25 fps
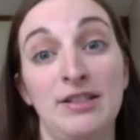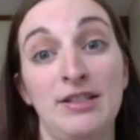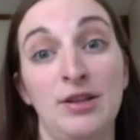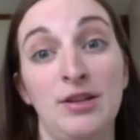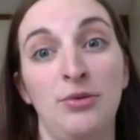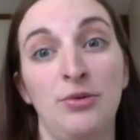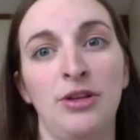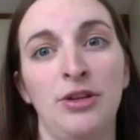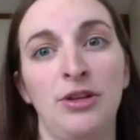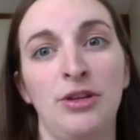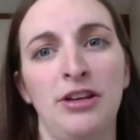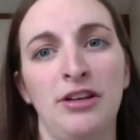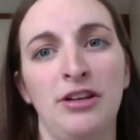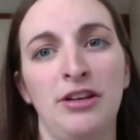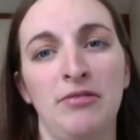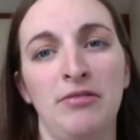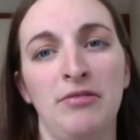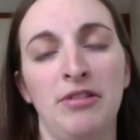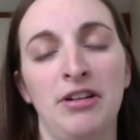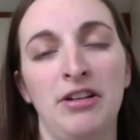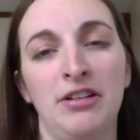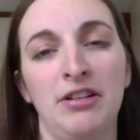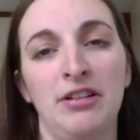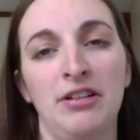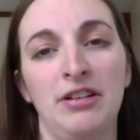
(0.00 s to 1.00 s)
that's a really good
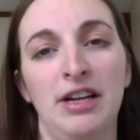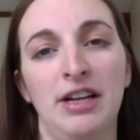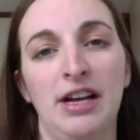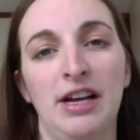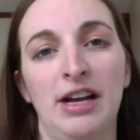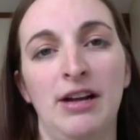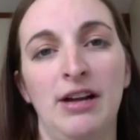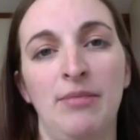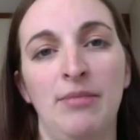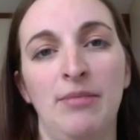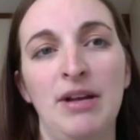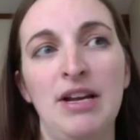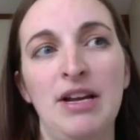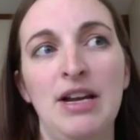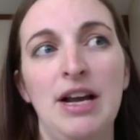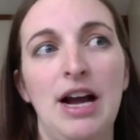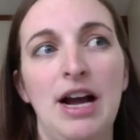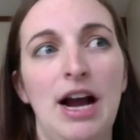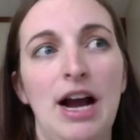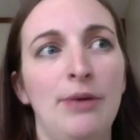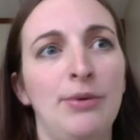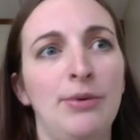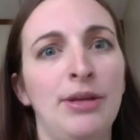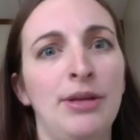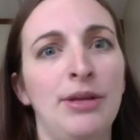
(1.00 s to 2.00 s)
one.
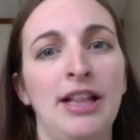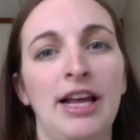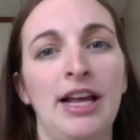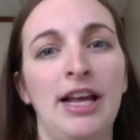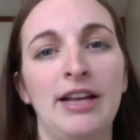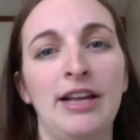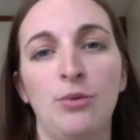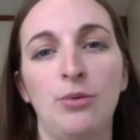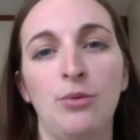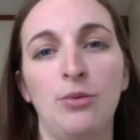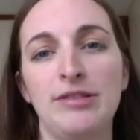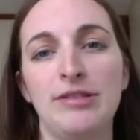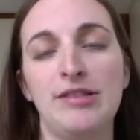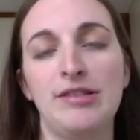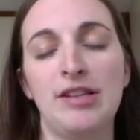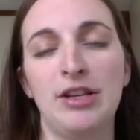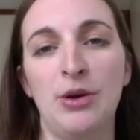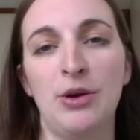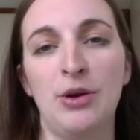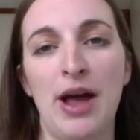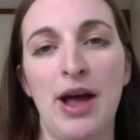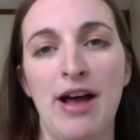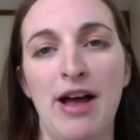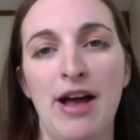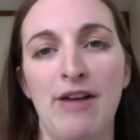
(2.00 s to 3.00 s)
I really like the ones that
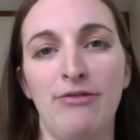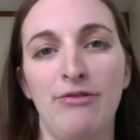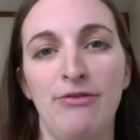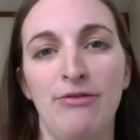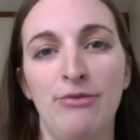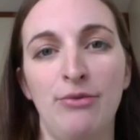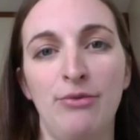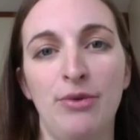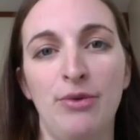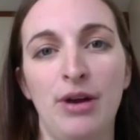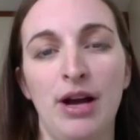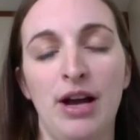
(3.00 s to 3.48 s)
you have